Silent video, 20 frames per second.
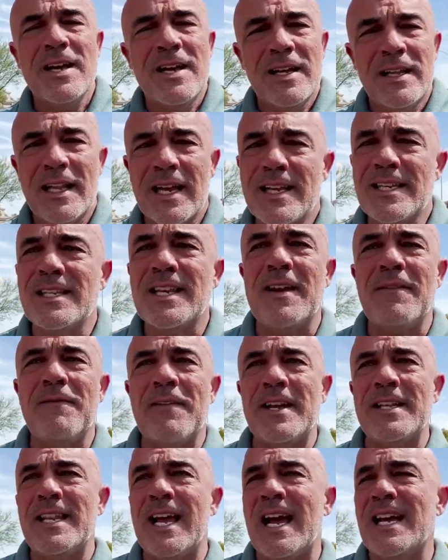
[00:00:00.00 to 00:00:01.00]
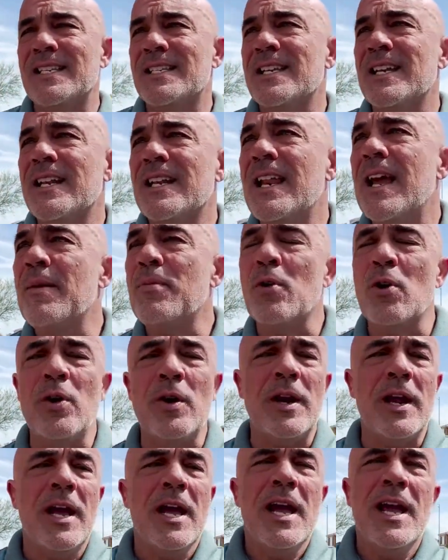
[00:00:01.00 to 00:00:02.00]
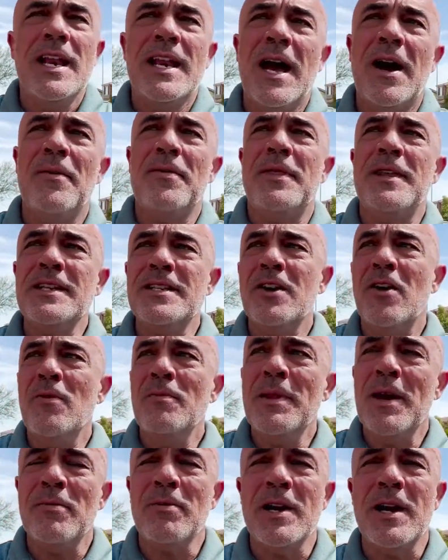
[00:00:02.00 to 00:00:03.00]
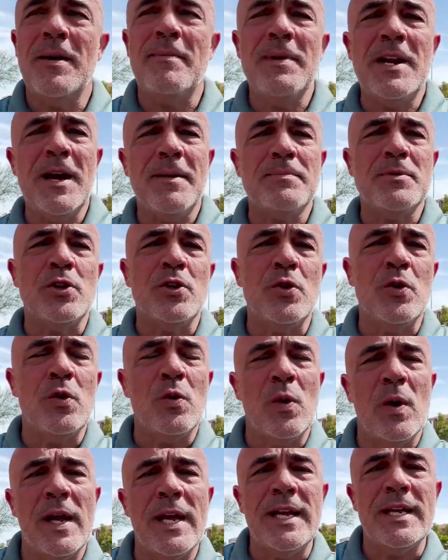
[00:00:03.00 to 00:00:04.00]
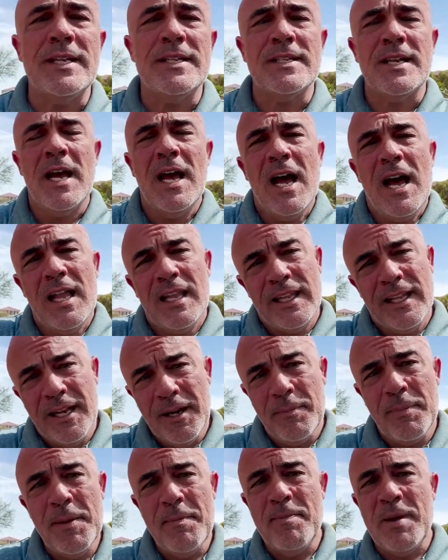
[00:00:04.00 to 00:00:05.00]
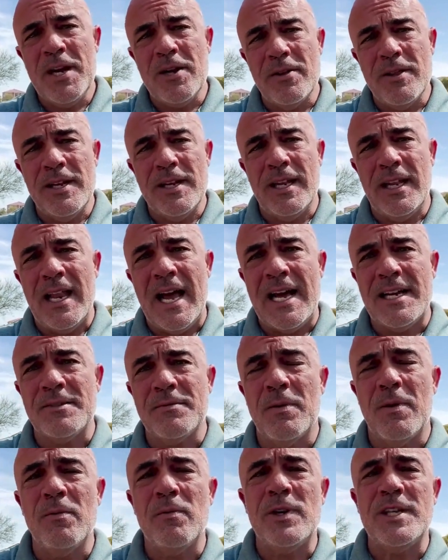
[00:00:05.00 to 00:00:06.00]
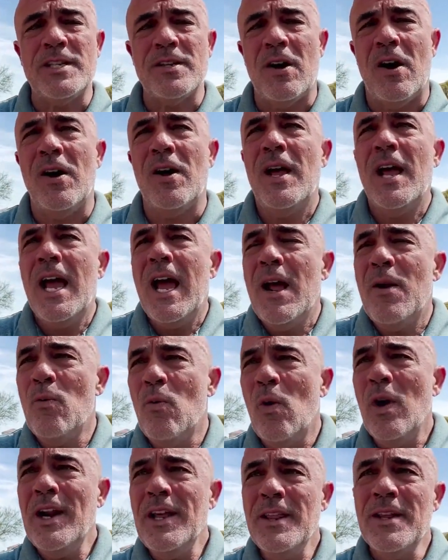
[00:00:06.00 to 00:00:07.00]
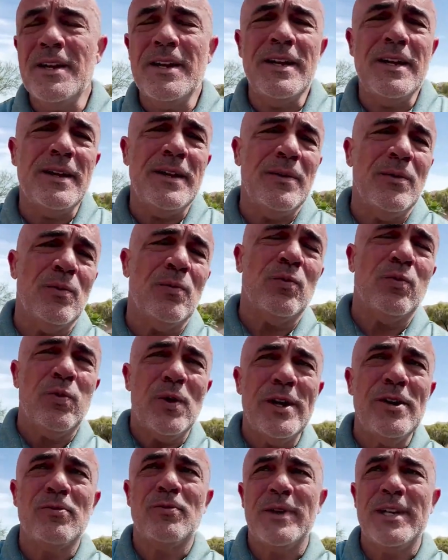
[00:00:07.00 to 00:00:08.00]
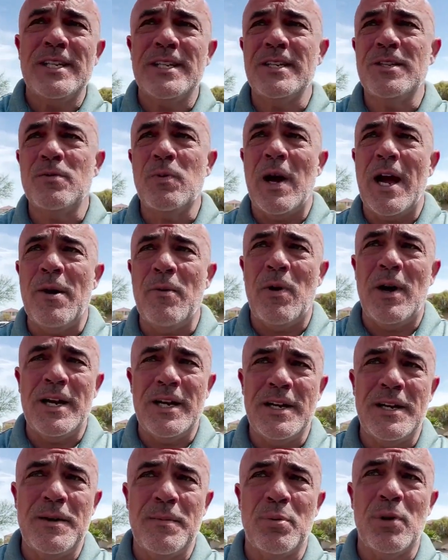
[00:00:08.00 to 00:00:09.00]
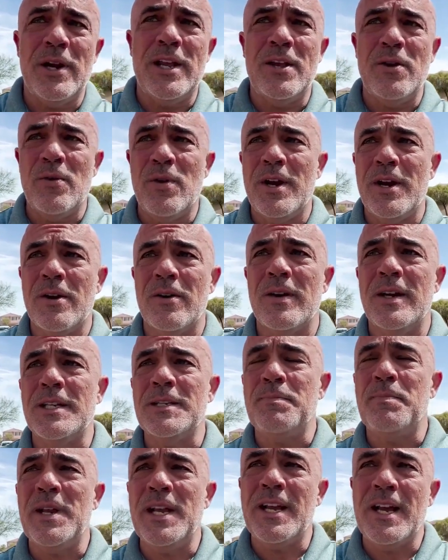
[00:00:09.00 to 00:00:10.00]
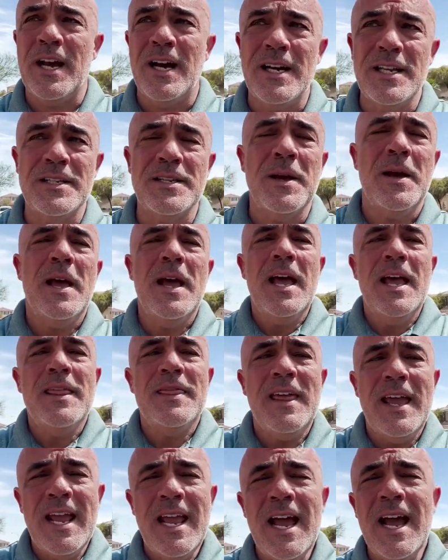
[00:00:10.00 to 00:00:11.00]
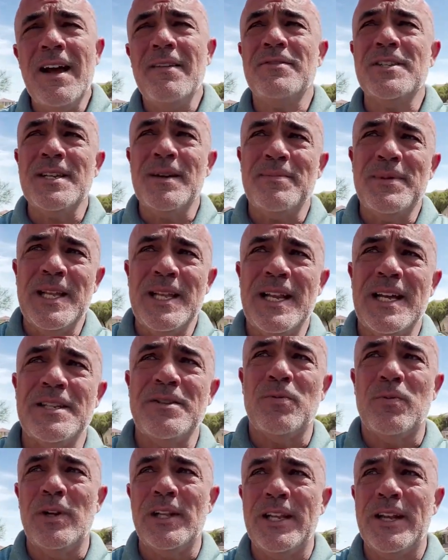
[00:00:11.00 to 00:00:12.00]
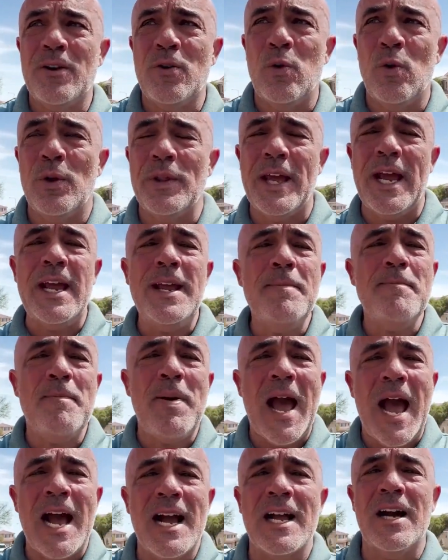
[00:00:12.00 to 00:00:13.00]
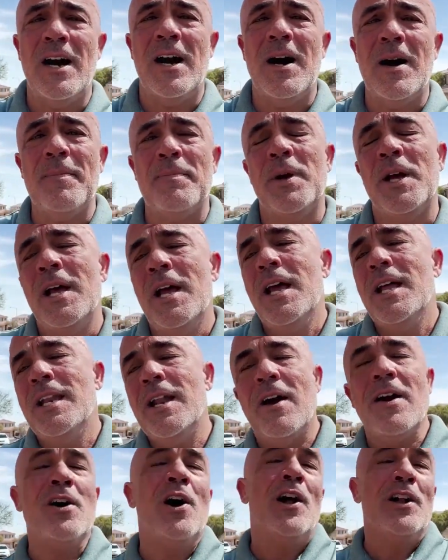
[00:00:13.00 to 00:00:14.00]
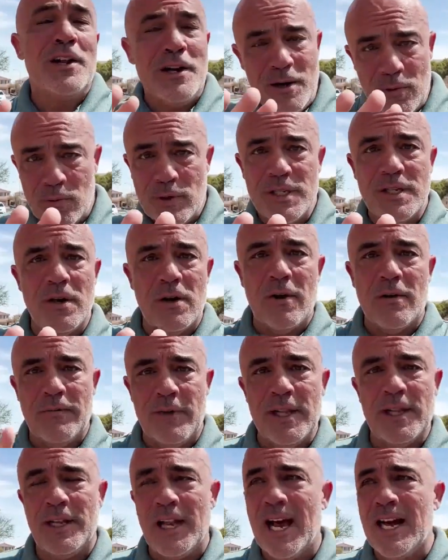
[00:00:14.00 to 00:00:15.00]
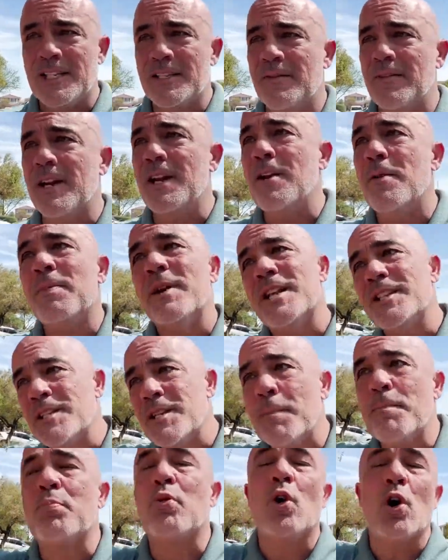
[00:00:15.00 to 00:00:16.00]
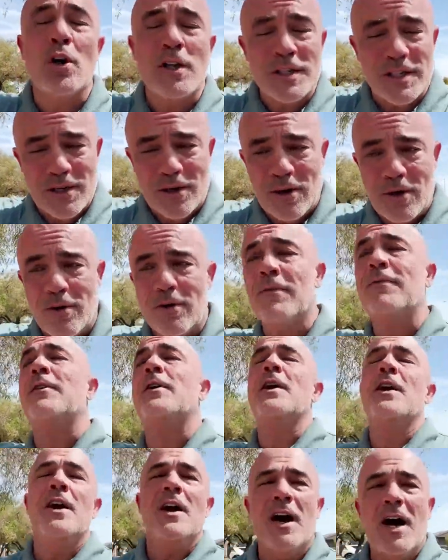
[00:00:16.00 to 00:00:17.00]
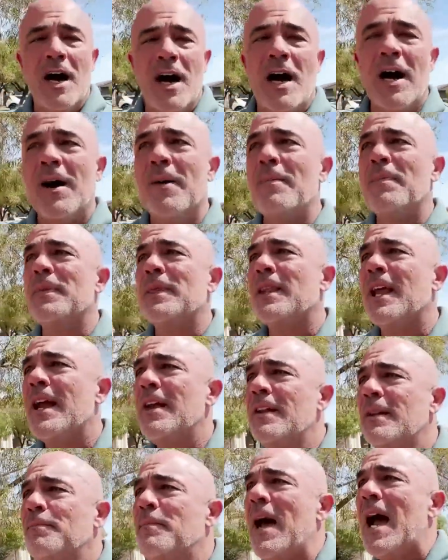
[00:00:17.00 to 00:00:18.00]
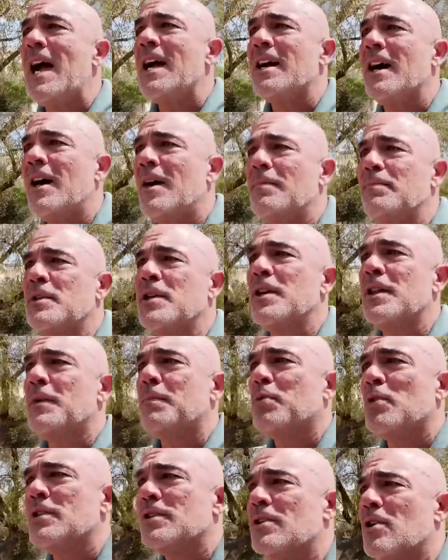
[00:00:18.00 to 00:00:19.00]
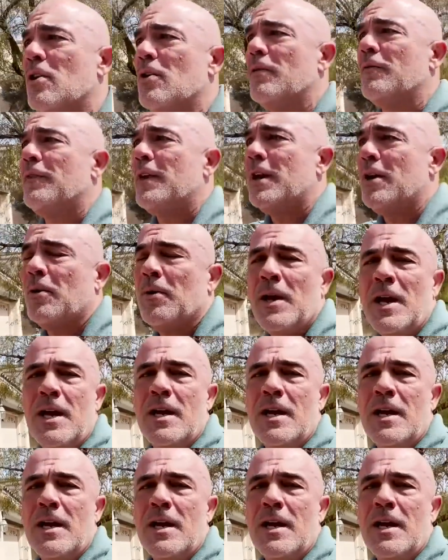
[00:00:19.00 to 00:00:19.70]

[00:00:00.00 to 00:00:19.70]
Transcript: Like I said, fantastic neighborhood. Now, this home that we're coming up to is a little bit bigger than the last one we saw. And one of the real reasons why I wanted to bring you here is because they have something that's really cool. They back up, now I called it a reserve in the last video, but it's a preserve. They back up to the preserve here.